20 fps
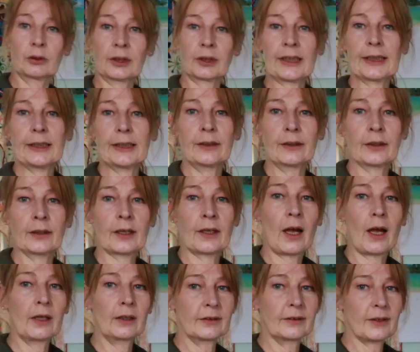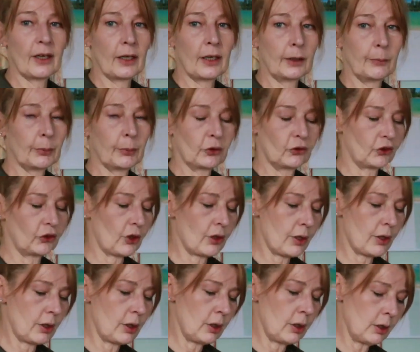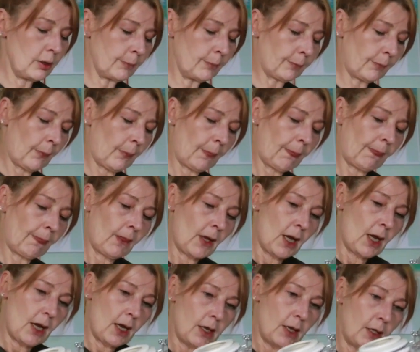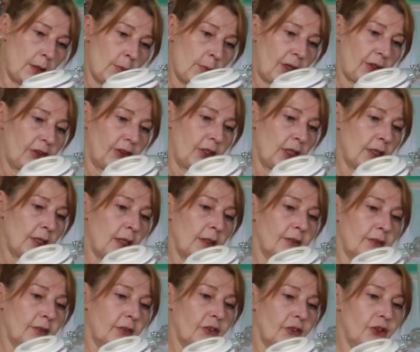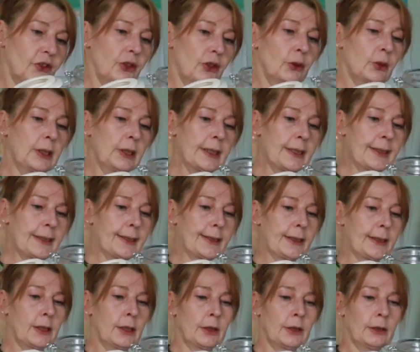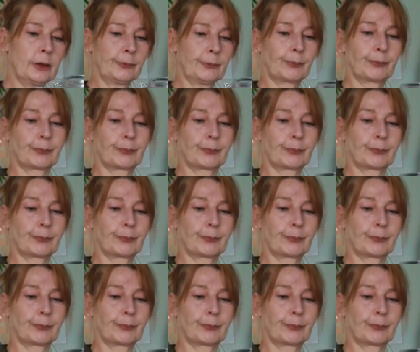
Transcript: Kilner type jar. I think that's a 2 litre.